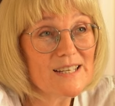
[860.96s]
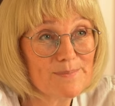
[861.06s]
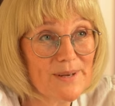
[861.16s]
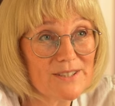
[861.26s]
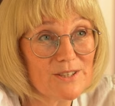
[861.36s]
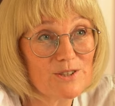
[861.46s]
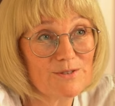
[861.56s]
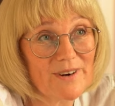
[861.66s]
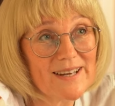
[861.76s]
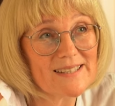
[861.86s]
expected to
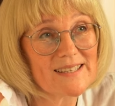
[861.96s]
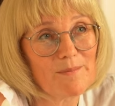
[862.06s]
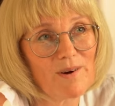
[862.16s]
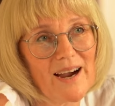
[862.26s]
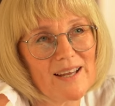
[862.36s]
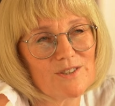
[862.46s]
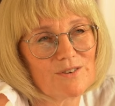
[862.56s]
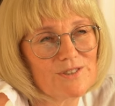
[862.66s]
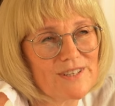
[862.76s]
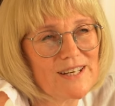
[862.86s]
find some kind
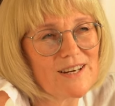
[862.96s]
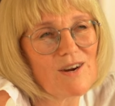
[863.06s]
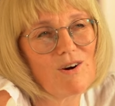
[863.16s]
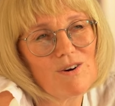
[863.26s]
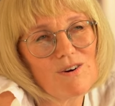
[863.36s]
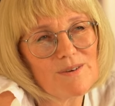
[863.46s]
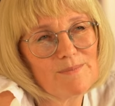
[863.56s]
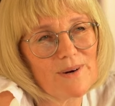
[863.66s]
of treat or con,